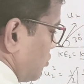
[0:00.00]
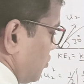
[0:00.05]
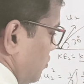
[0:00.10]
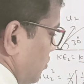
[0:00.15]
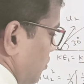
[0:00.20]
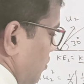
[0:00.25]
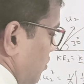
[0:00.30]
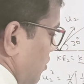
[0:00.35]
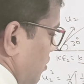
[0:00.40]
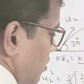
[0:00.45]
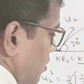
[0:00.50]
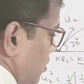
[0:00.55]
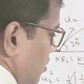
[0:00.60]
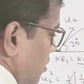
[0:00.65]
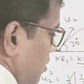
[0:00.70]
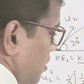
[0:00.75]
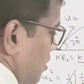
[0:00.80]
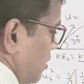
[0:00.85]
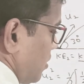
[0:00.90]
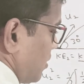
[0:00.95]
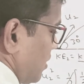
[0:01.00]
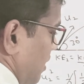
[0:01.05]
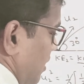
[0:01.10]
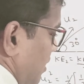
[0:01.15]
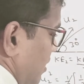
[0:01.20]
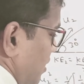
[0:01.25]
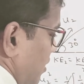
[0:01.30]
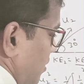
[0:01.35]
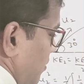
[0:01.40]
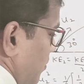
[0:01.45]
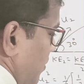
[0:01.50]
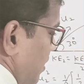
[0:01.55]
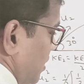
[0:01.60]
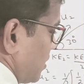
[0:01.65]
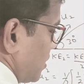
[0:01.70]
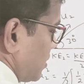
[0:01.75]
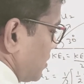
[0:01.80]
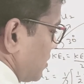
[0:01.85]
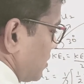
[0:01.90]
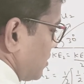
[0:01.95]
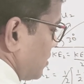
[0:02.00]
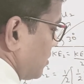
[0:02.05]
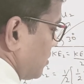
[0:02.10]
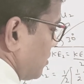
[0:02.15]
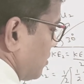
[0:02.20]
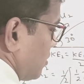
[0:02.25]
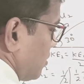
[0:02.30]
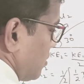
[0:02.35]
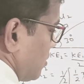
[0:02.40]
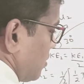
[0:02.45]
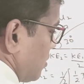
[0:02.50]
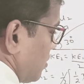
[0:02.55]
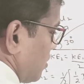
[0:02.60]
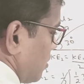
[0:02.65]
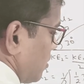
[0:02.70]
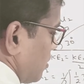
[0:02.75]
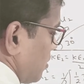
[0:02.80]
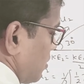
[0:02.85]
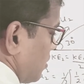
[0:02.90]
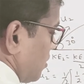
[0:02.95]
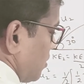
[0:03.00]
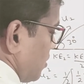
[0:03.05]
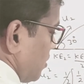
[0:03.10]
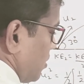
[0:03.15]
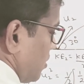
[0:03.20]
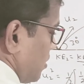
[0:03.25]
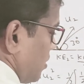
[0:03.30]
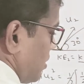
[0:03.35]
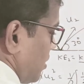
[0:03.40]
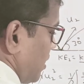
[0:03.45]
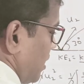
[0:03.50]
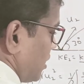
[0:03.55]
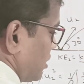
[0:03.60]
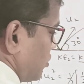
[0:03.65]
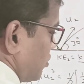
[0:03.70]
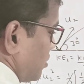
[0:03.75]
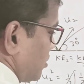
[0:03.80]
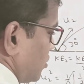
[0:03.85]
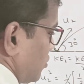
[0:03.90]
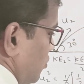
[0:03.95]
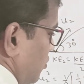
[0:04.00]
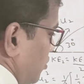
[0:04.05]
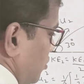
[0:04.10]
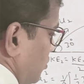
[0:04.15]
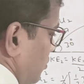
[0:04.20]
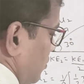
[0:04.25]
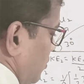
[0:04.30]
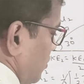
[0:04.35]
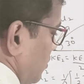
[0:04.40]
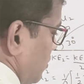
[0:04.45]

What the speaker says: to 30 meters. h2 is equal to